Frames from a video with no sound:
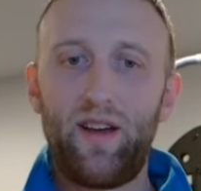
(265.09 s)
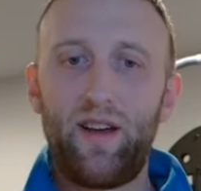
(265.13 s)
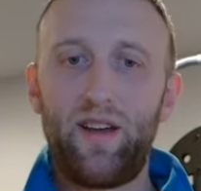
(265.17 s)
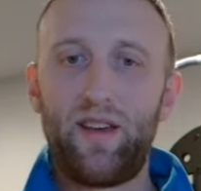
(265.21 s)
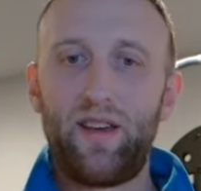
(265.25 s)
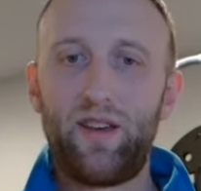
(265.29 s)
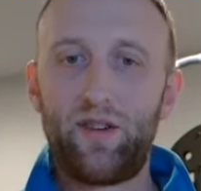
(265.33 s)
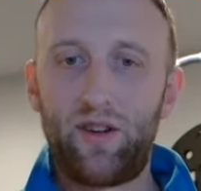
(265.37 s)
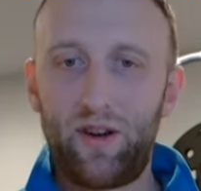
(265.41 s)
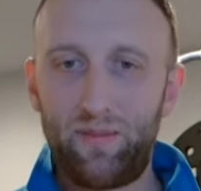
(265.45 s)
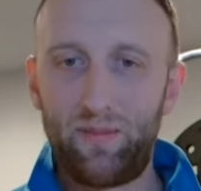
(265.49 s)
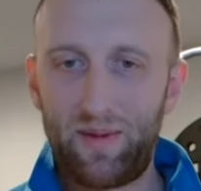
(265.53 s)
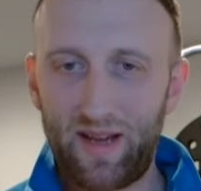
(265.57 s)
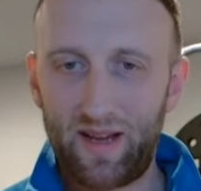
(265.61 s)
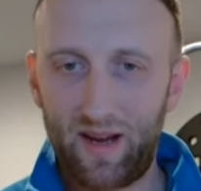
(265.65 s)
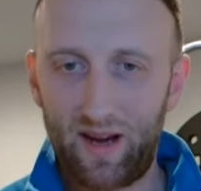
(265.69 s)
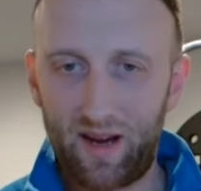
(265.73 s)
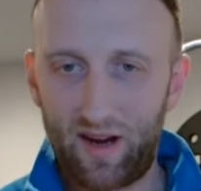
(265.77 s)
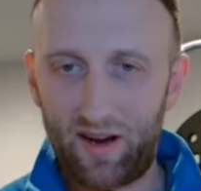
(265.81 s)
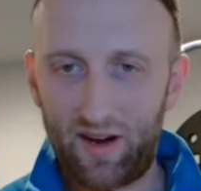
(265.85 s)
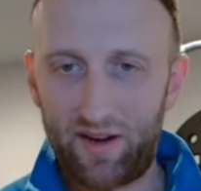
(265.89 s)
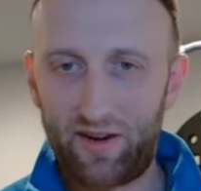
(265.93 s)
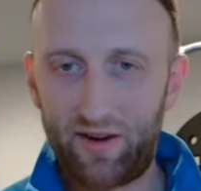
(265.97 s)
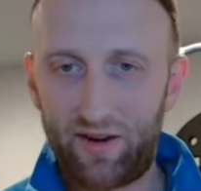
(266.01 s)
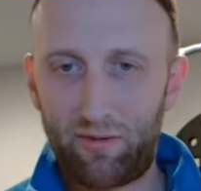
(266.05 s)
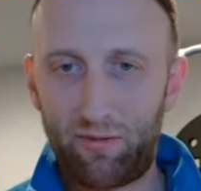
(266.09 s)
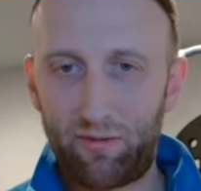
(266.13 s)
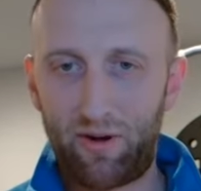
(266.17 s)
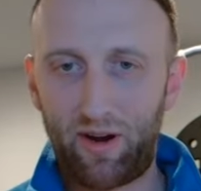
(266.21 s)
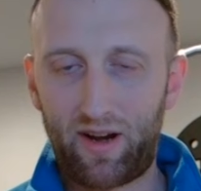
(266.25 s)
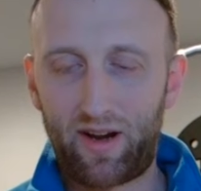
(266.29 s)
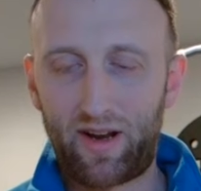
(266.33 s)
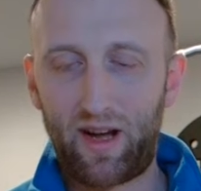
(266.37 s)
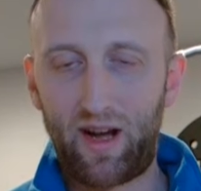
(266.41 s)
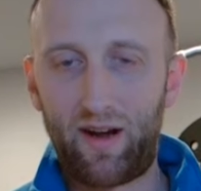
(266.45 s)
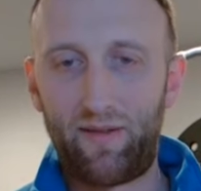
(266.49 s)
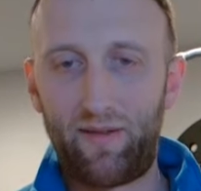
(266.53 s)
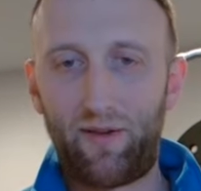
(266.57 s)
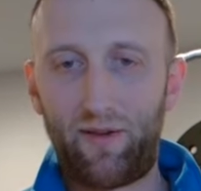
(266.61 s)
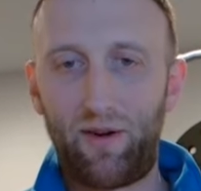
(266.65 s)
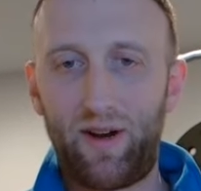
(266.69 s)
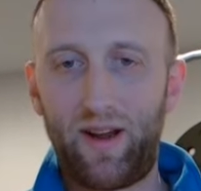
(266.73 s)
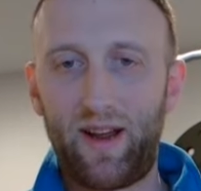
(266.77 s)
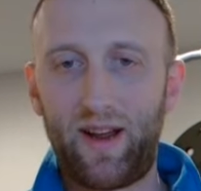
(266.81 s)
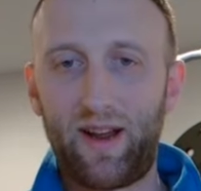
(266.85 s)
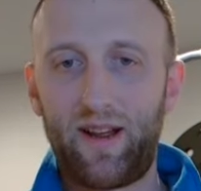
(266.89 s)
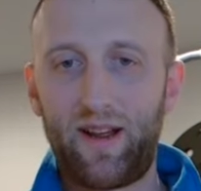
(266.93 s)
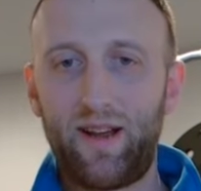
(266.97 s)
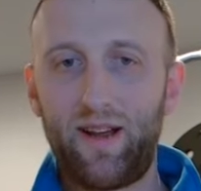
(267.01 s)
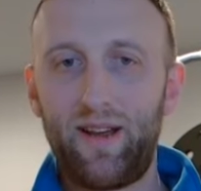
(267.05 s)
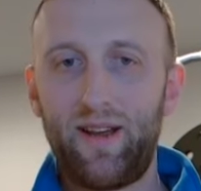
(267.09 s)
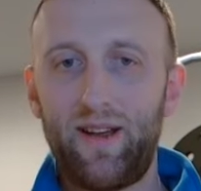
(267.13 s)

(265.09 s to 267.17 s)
You could be under recovering,